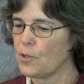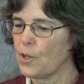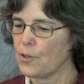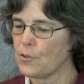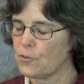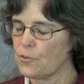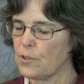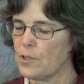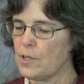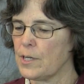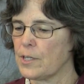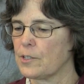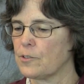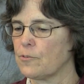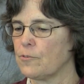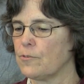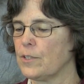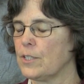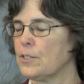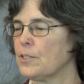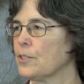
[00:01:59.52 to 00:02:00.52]
Ascent
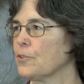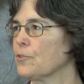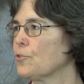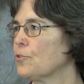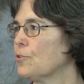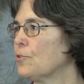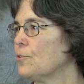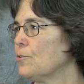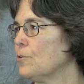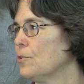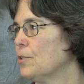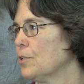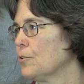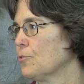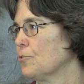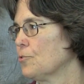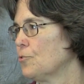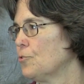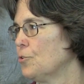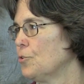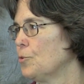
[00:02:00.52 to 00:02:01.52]
XV
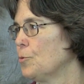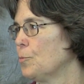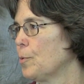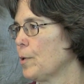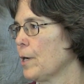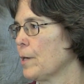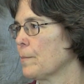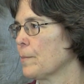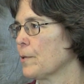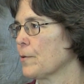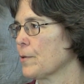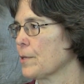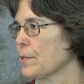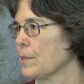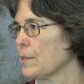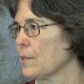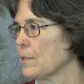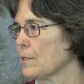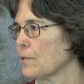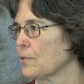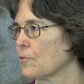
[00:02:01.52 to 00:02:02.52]
does two primary
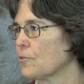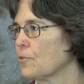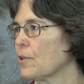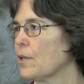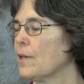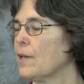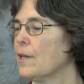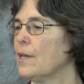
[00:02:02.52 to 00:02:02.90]
things.